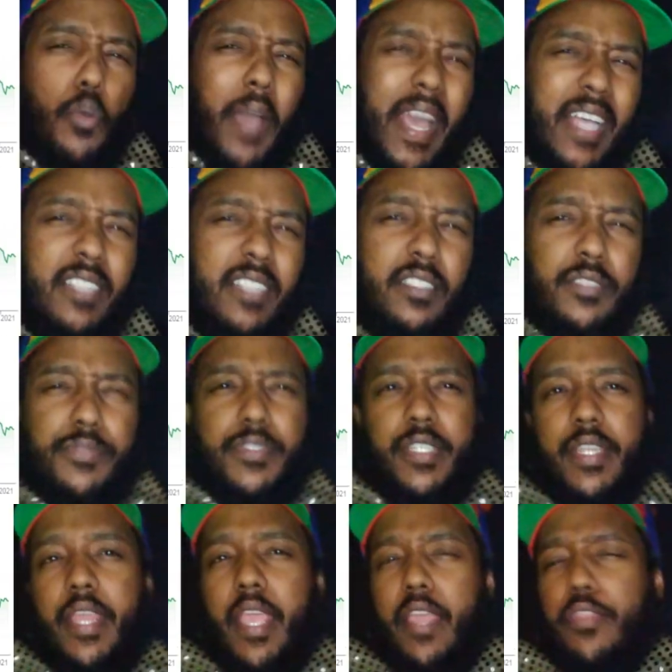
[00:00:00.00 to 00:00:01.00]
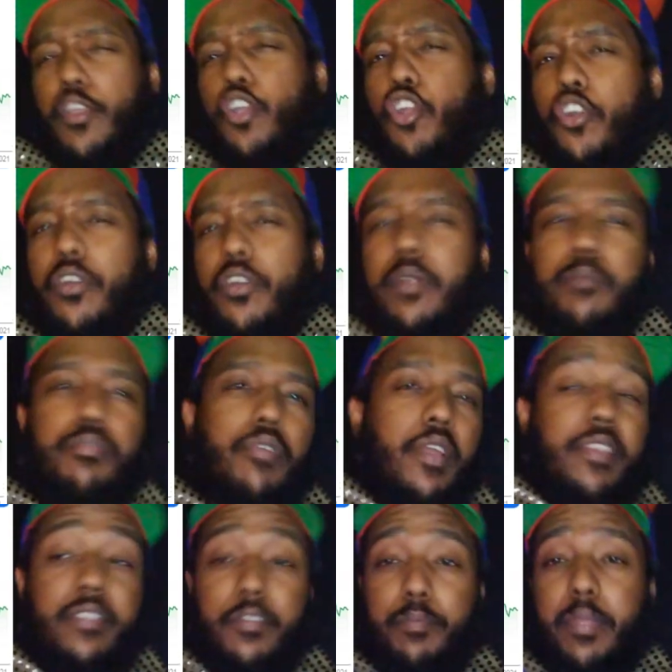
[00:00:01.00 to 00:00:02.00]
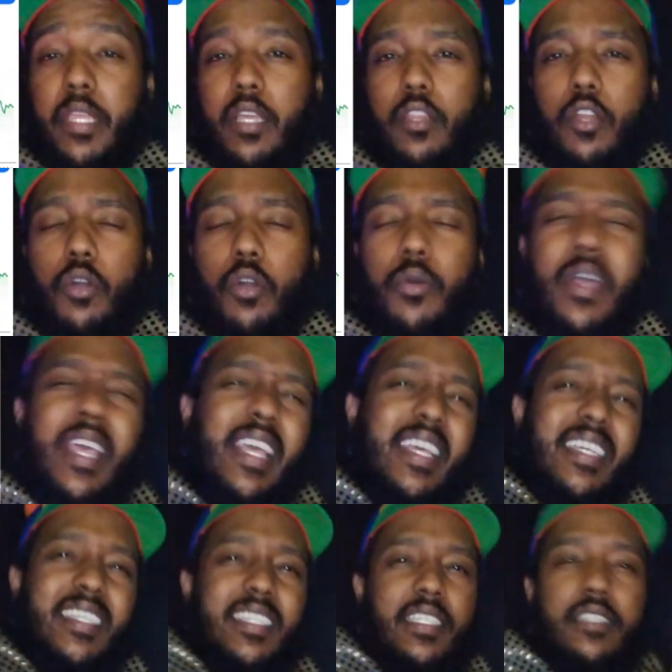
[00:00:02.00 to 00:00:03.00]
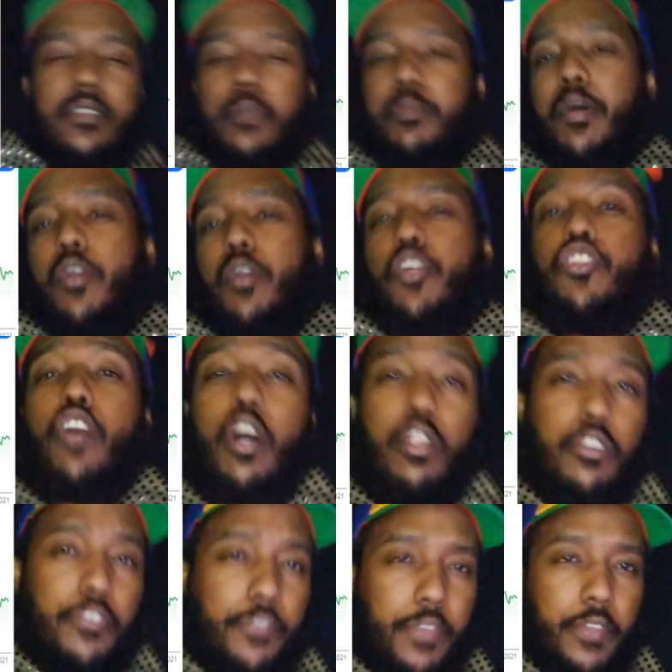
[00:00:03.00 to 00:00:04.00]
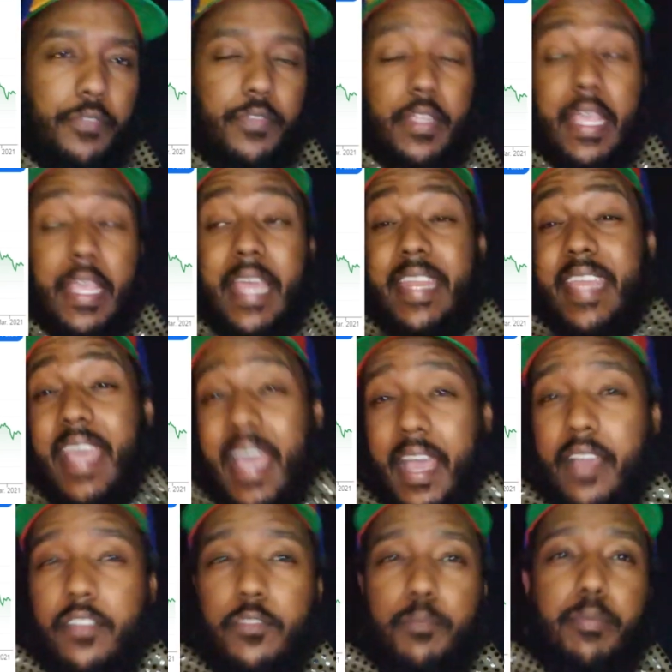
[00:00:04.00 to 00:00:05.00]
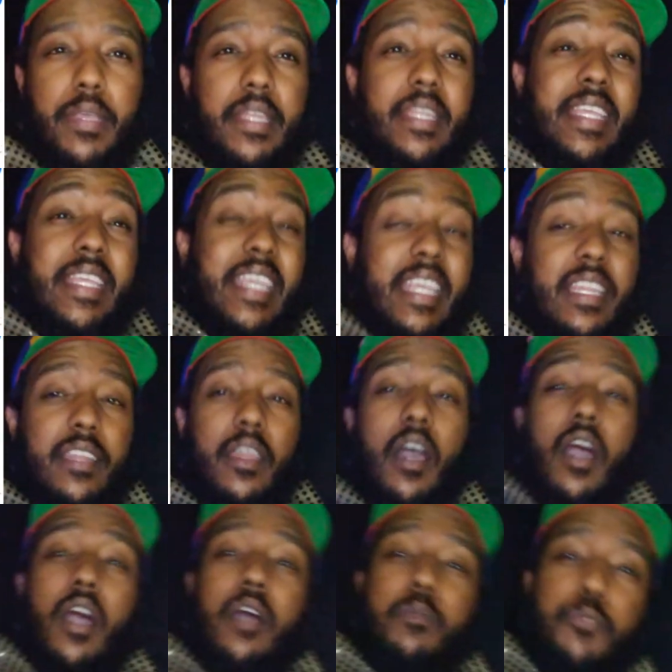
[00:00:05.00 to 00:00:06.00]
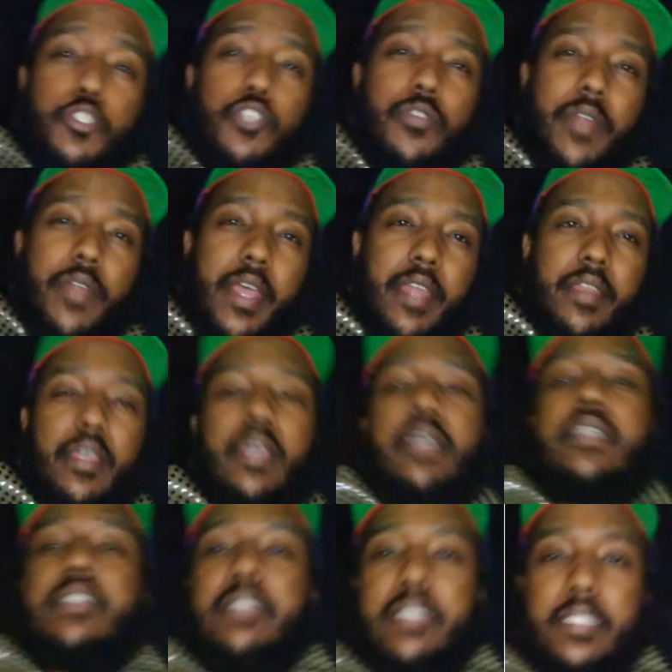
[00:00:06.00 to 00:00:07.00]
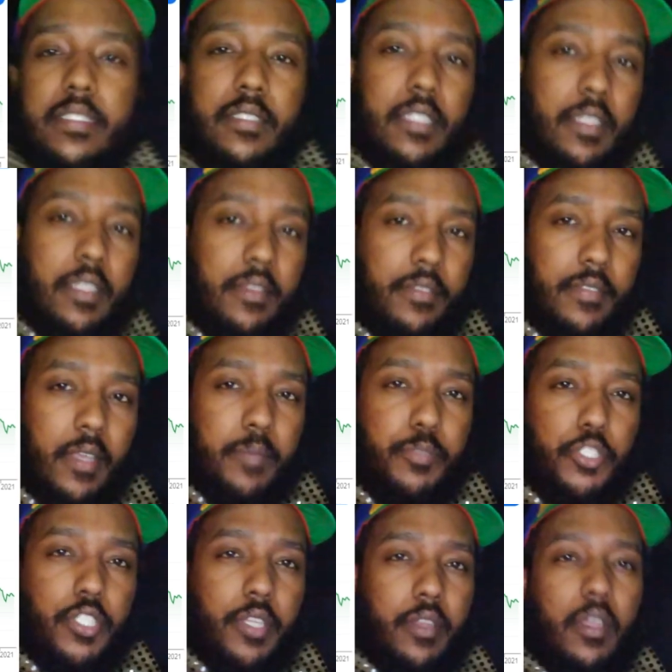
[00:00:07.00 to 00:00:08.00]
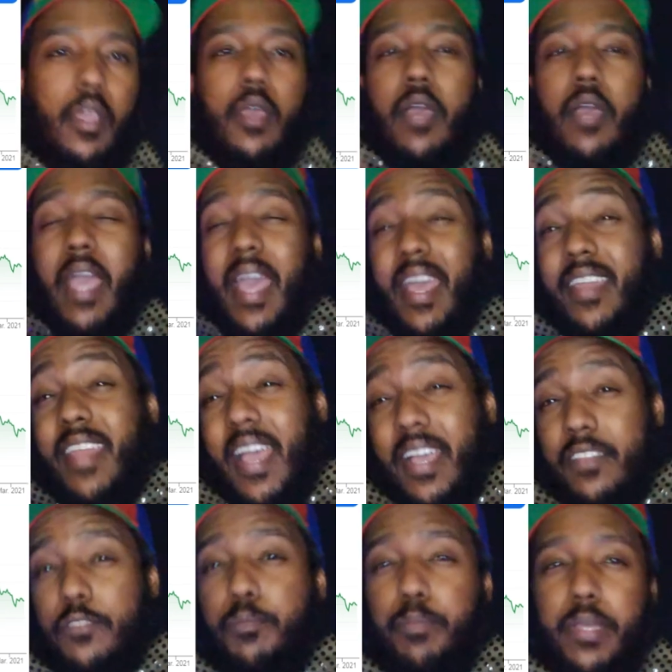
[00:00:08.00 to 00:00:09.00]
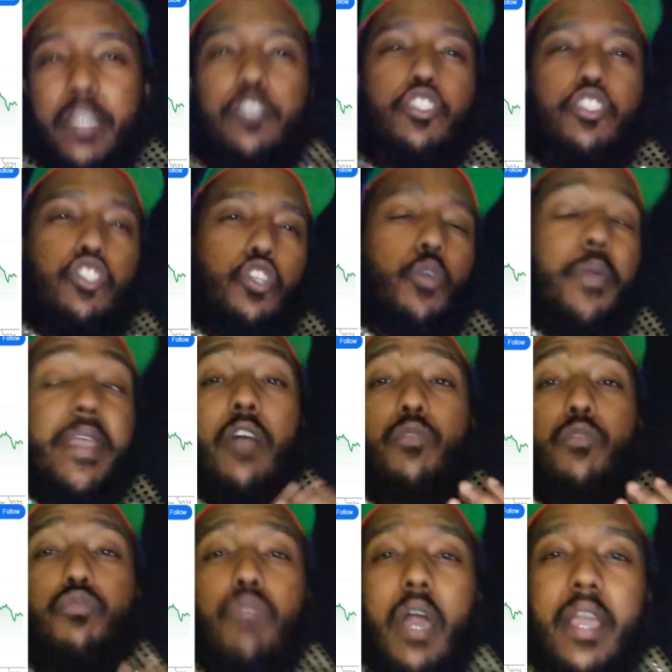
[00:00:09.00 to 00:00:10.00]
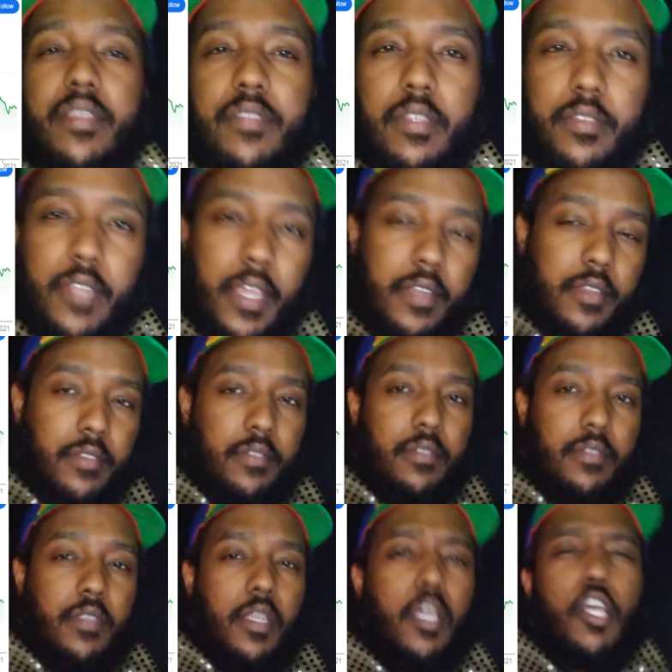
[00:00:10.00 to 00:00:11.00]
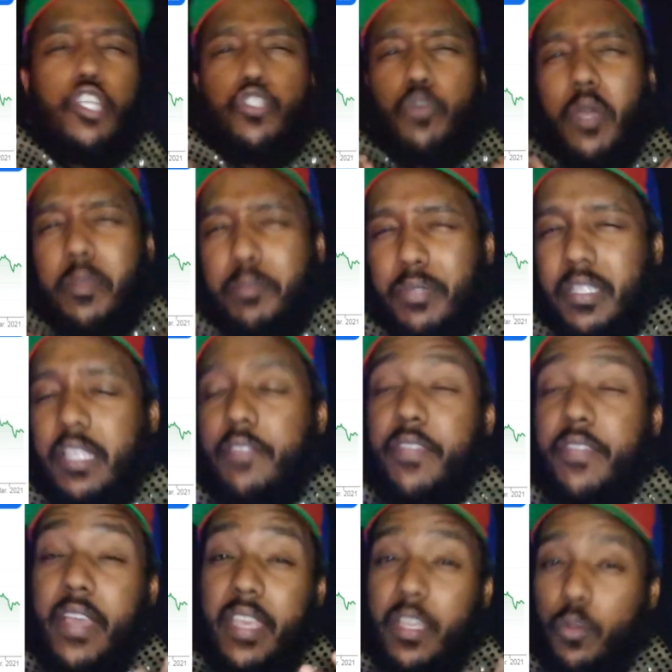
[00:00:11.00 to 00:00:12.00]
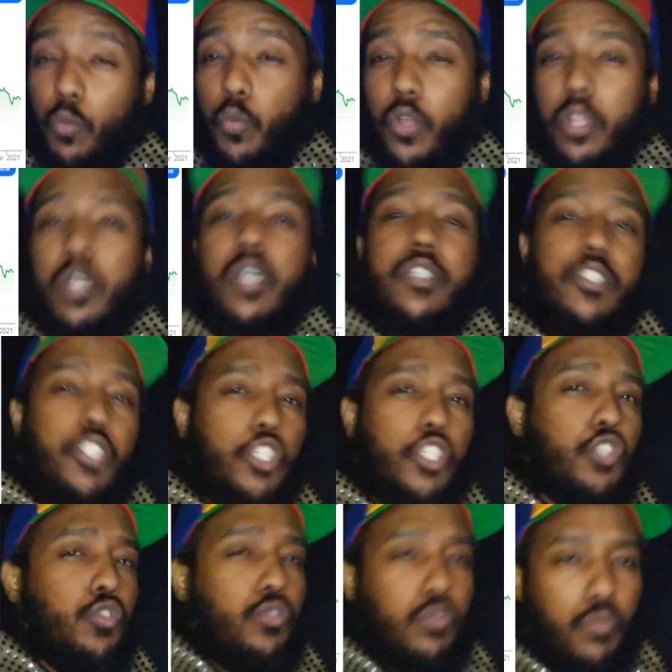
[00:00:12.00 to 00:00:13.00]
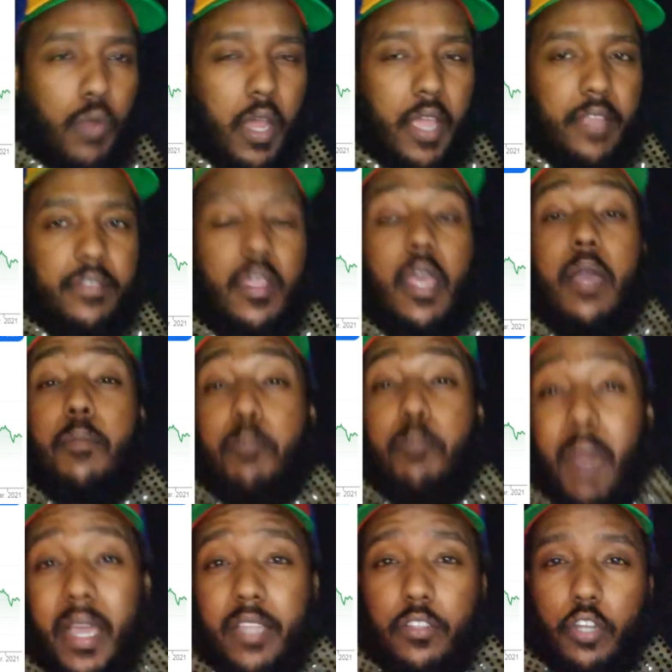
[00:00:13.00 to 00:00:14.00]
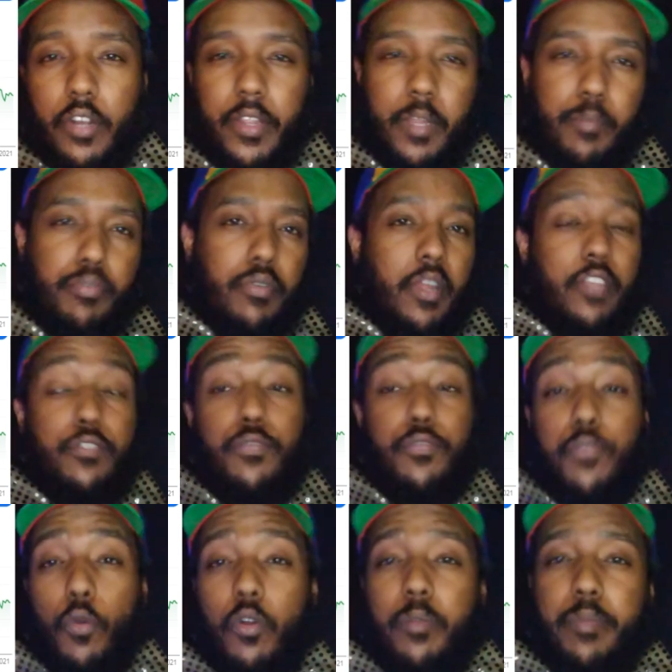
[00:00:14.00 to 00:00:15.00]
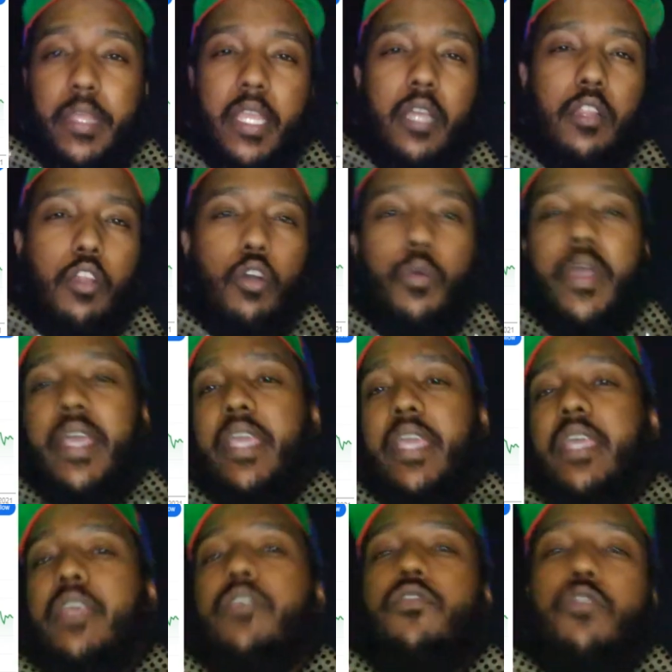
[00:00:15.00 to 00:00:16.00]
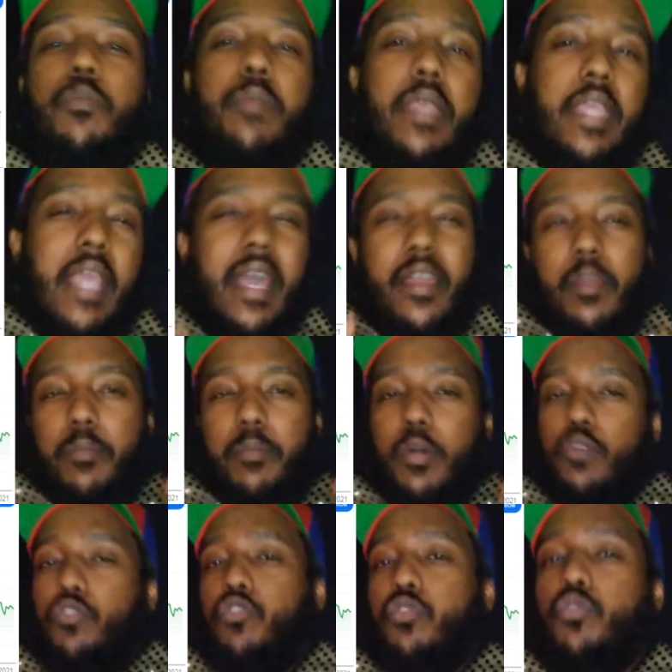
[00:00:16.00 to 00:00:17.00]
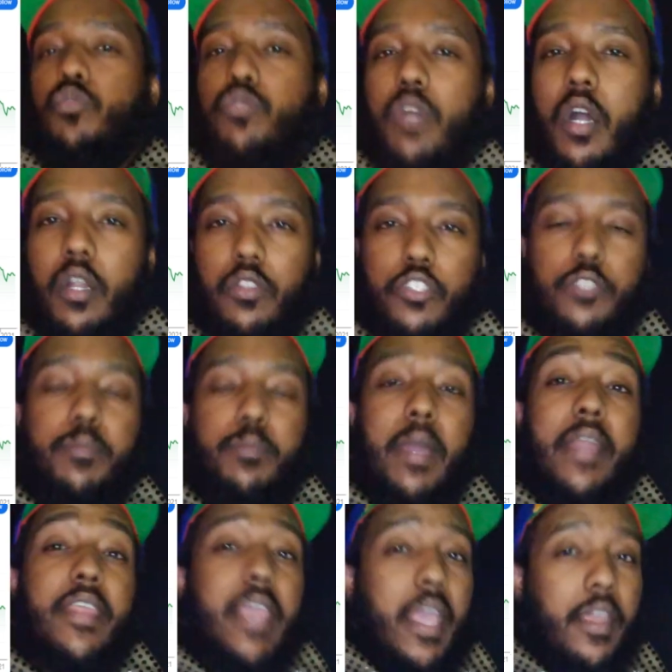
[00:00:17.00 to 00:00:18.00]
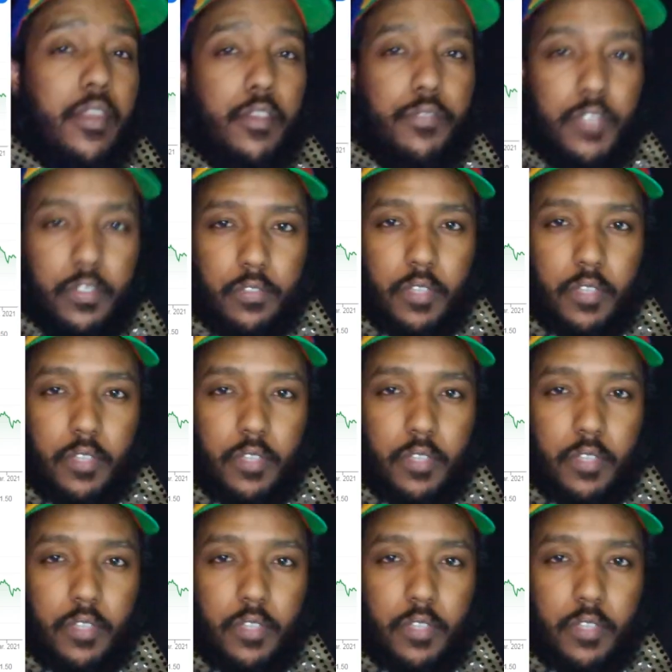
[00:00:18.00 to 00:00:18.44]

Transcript: So as of today, the current price of BLO is about $1.50 and it has been in an uptrend since inception and has been showing a rising tendency so I believe that it will continue to rise. My target price for BLO is to be at about $2 by the end of the